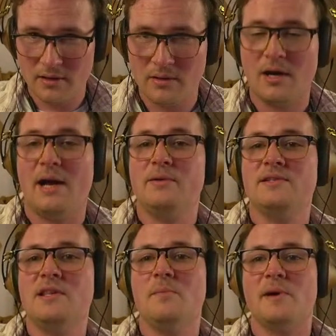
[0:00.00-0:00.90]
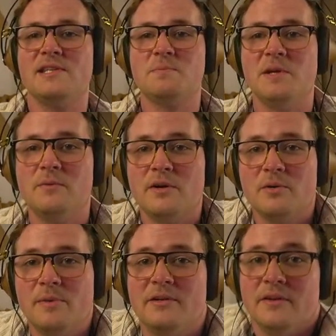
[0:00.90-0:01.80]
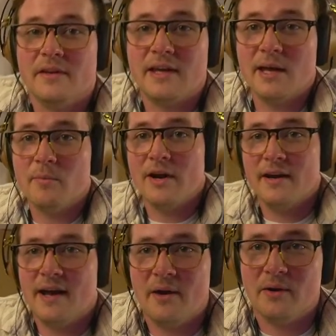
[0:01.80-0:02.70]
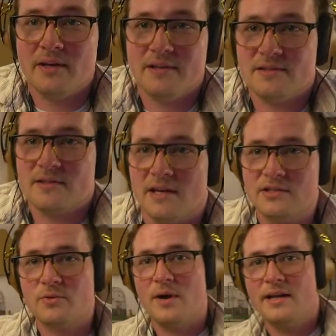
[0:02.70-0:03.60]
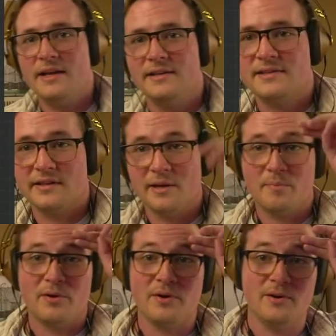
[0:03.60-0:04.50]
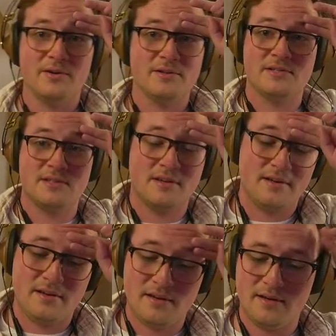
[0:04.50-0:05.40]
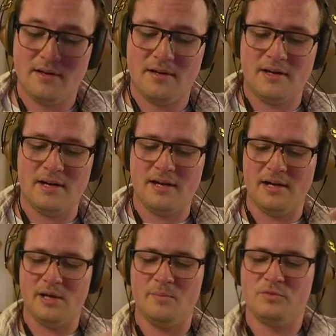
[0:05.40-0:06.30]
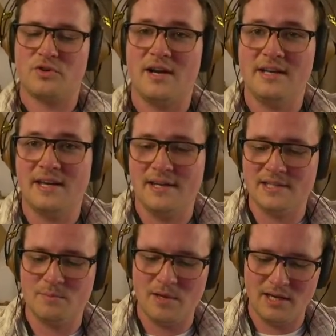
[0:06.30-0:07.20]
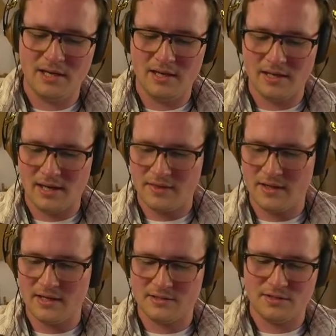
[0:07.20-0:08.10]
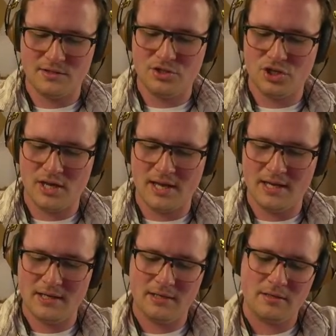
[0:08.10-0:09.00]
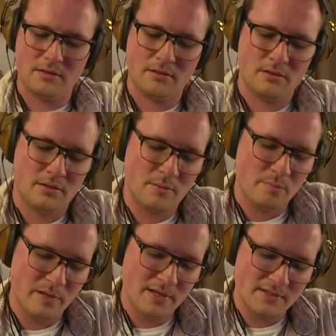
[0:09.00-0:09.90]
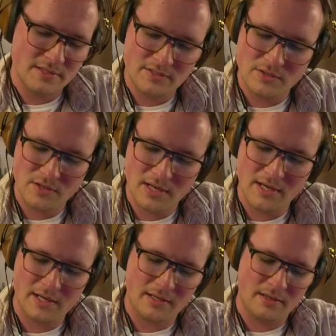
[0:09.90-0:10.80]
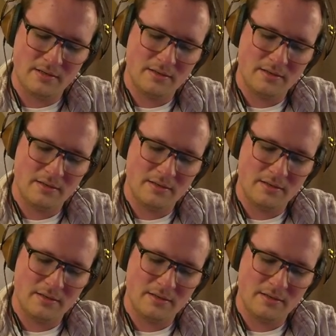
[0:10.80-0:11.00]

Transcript: I would say the best speedrunner build in the game right now is like Twilight Slippers, trying to get as many, I think it's Jade beads as you can.